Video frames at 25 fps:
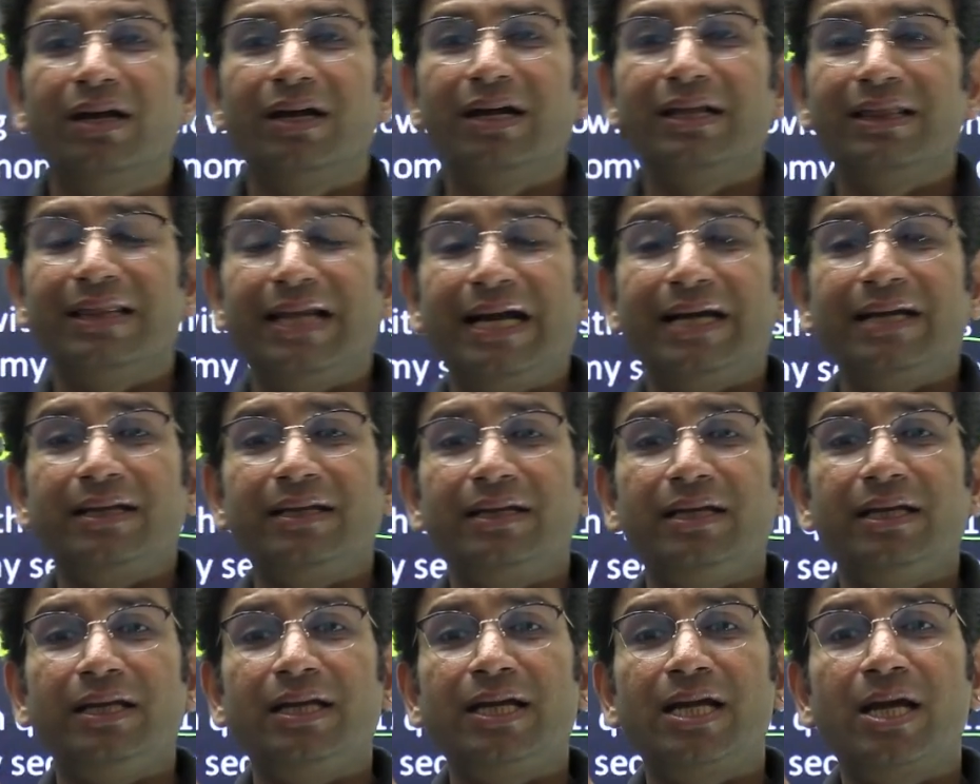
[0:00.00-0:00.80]
that in
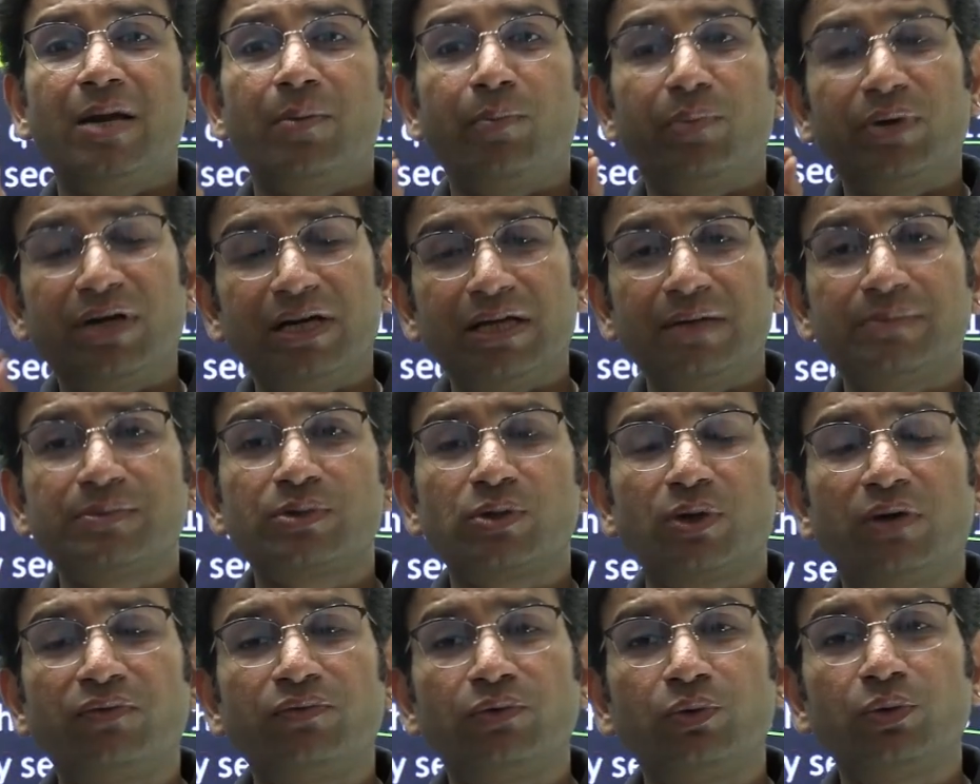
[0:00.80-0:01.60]
the prelims
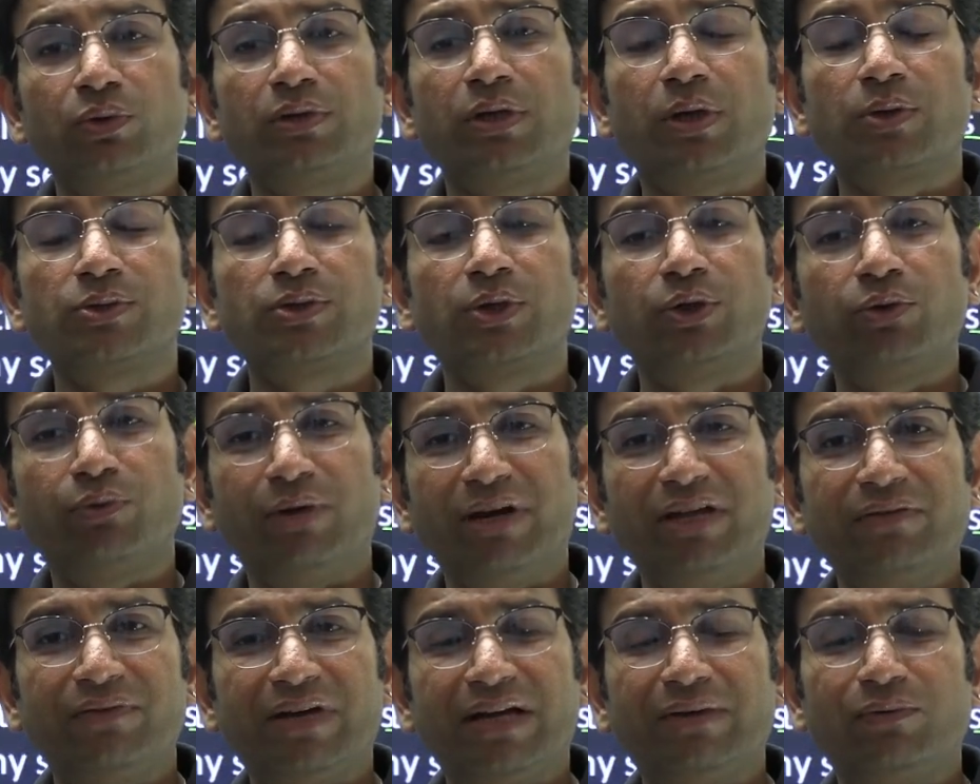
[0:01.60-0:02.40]
of
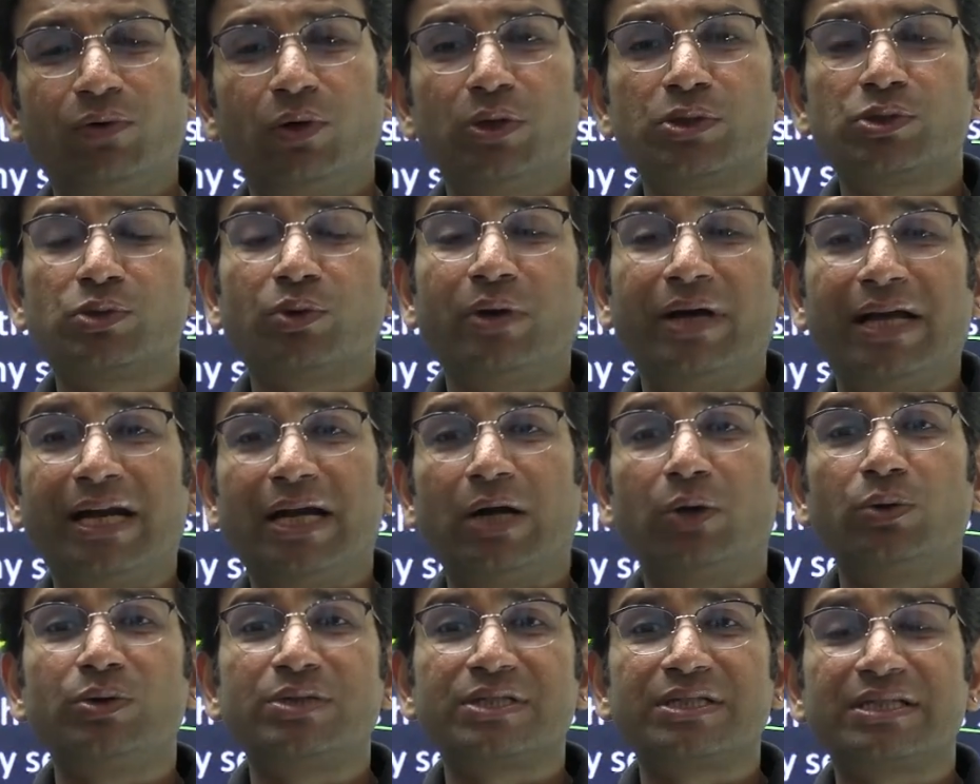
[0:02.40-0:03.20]
2025 also
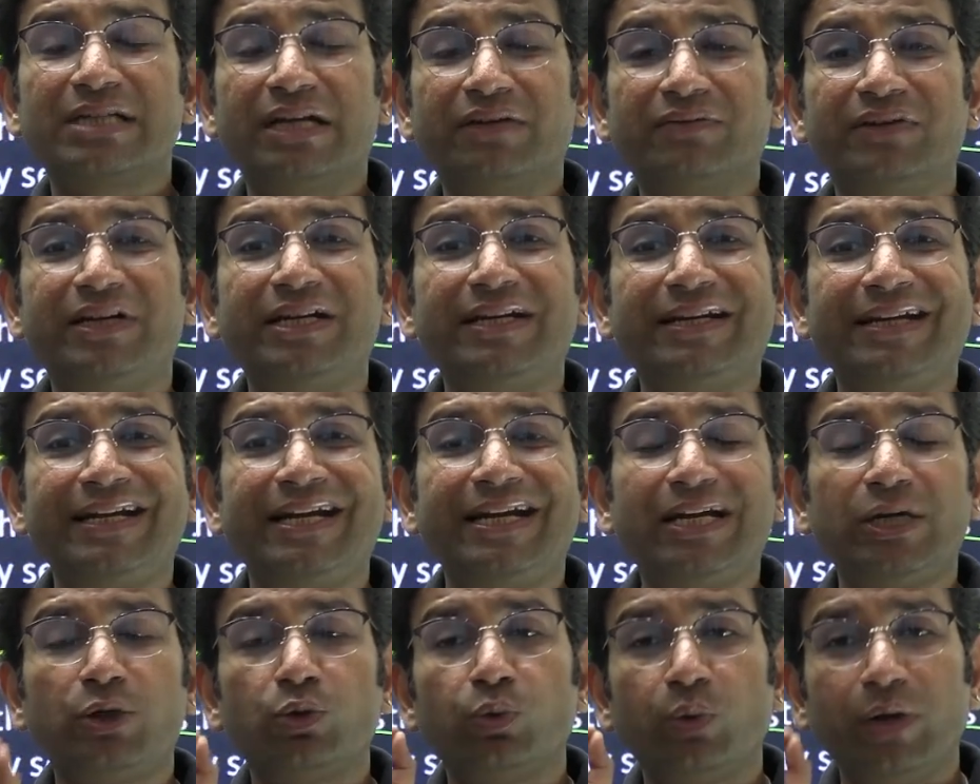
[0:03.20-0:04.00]
around
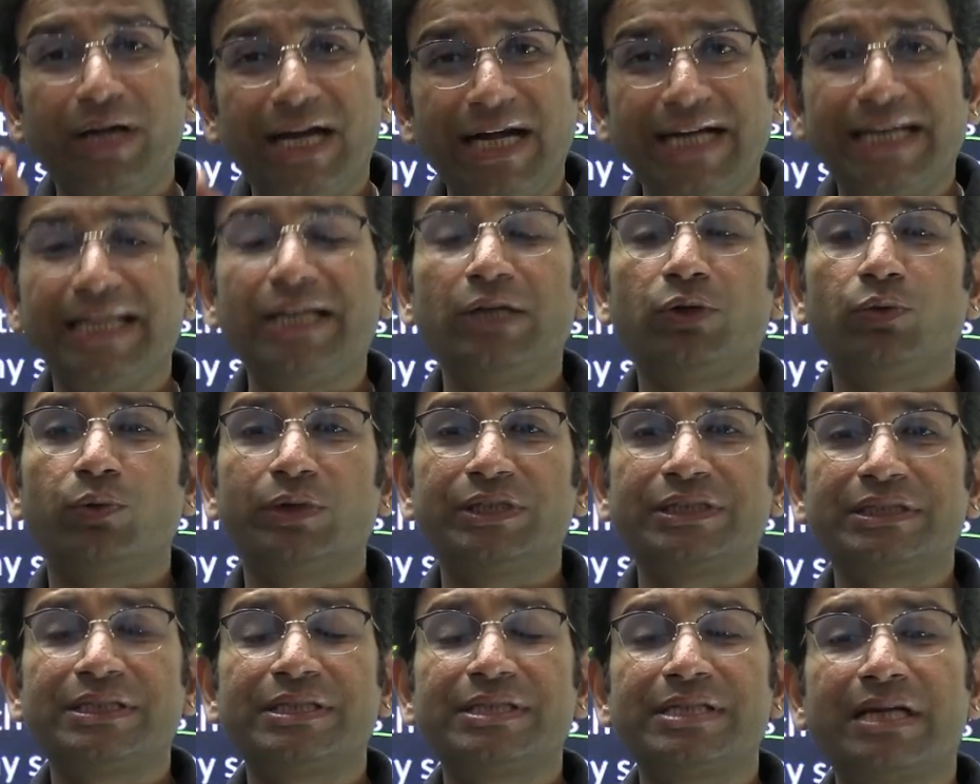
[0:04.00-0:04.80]
17 to 18
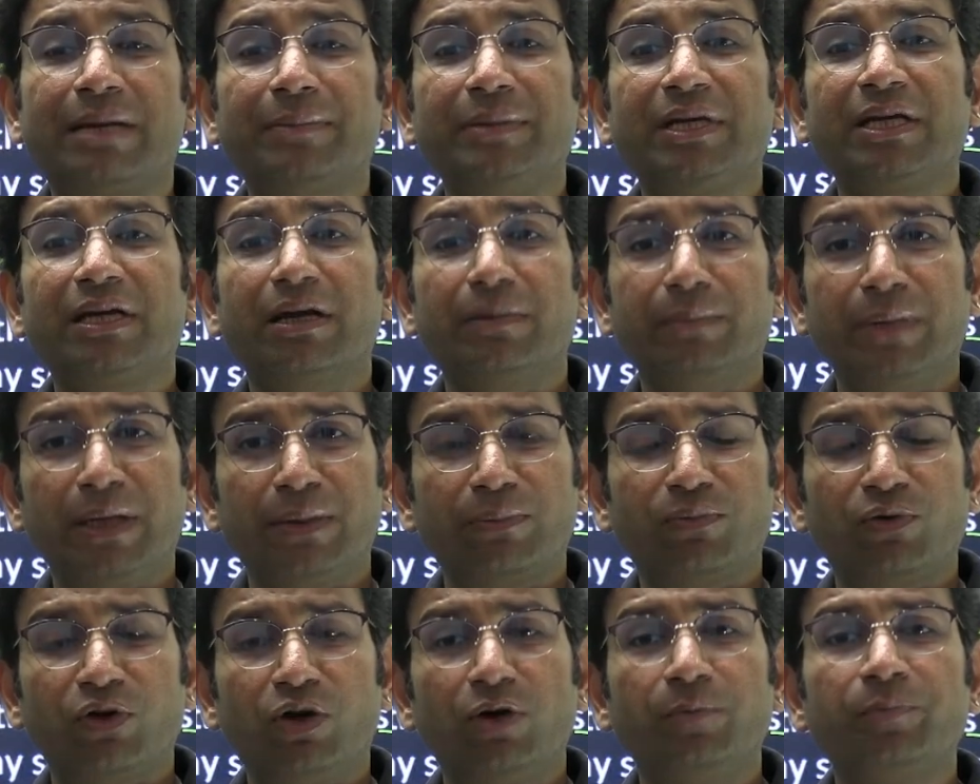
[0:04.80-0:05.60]
questions are being coming
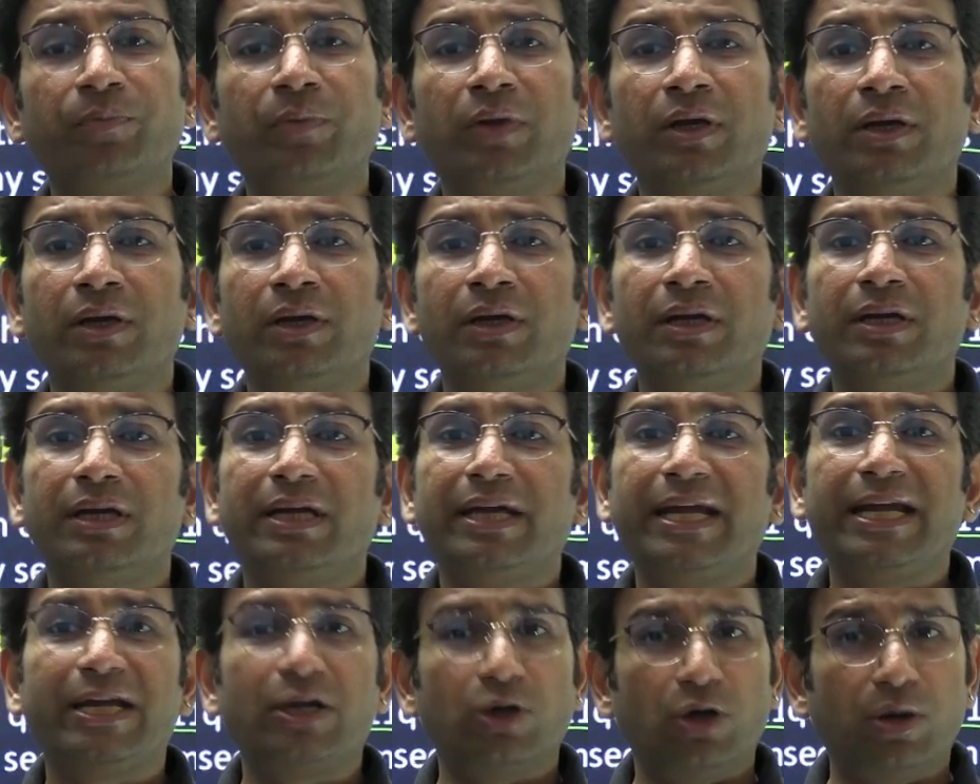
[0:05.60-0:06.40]
from
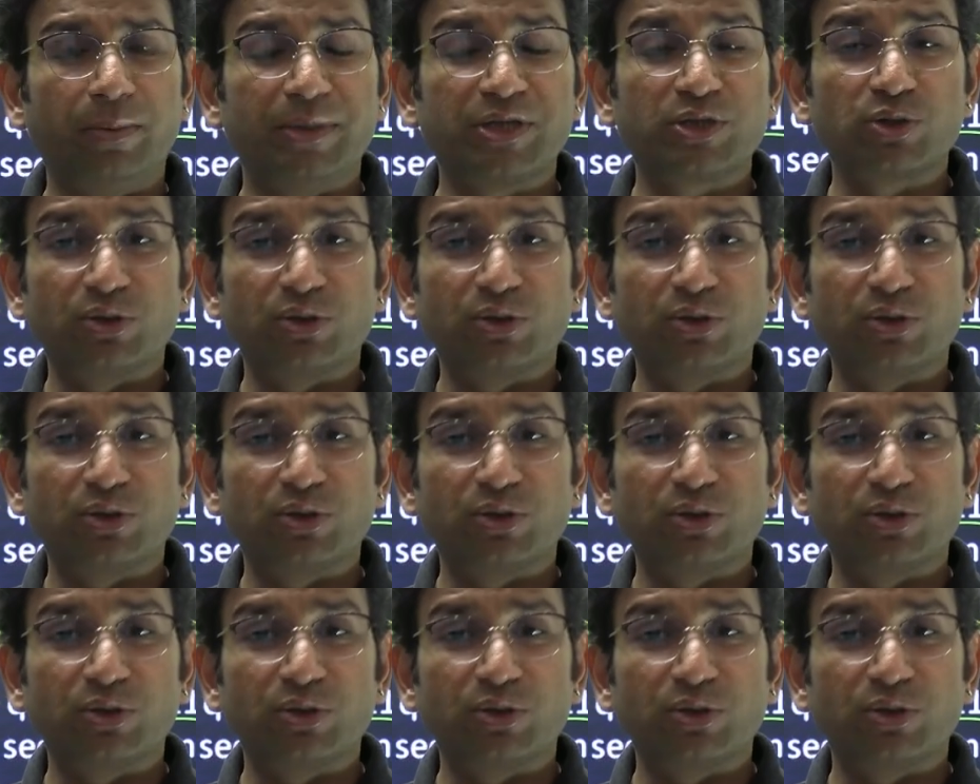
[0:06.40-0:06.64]
economics.